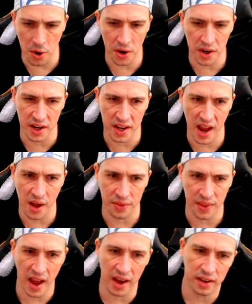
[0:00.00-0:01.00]
going to
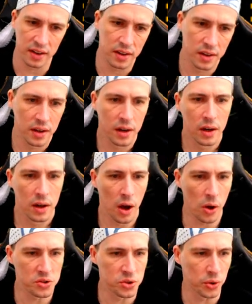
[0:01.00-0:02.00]
count that.
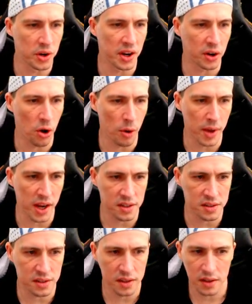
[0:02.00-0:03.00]
I was looking at
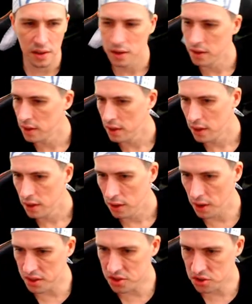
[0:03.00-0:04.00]
comments.
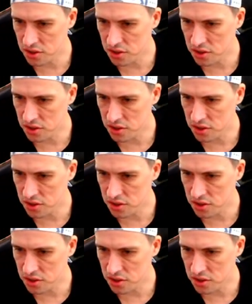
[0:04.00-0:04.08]
Let's...